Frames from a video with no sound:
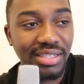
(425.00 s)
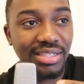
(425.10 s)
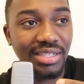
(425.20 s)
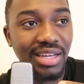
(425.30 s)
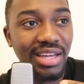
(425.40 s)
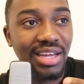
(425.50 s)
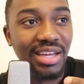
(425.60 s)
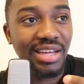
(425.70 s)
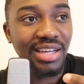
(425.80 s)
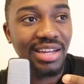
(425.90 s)
it
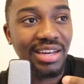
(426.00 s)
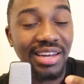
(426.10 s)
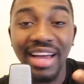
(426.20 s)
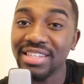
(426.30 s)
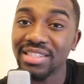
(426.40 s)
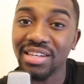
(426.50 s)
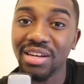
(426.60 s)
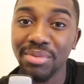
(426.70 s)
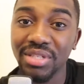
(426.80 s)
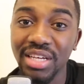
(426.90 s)
nicer
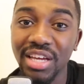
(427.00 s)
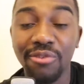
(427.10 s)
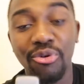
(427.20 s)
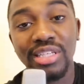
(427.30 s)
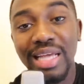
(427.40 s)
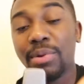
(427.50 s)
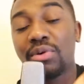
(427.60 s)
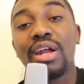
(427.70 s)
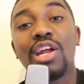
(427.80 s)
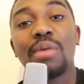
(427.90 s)
per se. For example,
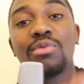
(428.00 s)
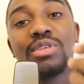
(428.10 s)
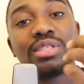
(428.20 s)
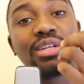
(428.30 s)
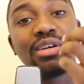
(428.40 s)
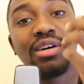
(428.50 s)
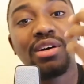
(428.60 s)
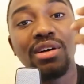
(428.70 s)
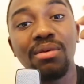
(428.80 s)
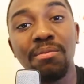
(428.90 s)
right now I'm using
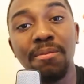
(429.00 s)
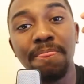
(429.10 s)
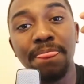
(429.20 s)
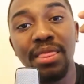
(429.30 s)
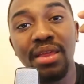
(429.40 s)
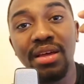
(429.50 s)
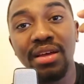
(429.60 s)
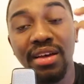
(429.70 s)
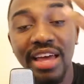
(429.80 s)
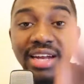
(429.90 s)
um
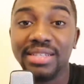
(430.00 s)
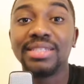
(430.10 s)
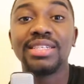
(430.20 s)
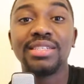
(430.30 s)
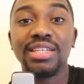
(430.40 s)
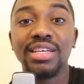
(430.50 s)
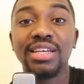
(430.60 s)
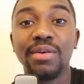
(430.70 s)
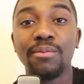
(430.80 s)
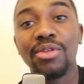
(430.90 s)
Canon 6D
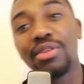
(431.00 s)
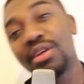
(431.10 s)
with